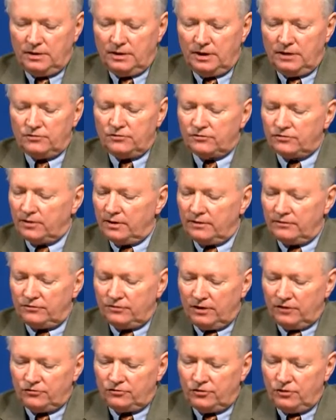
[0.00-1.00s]
legislative
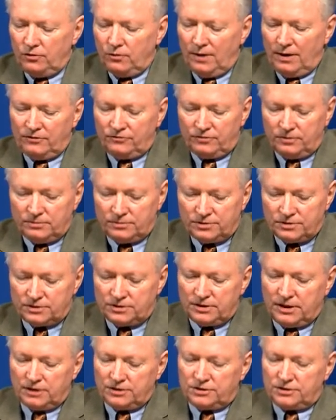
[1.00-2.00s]
session, you had some
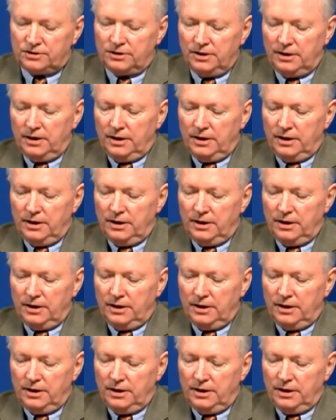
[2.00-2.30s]
success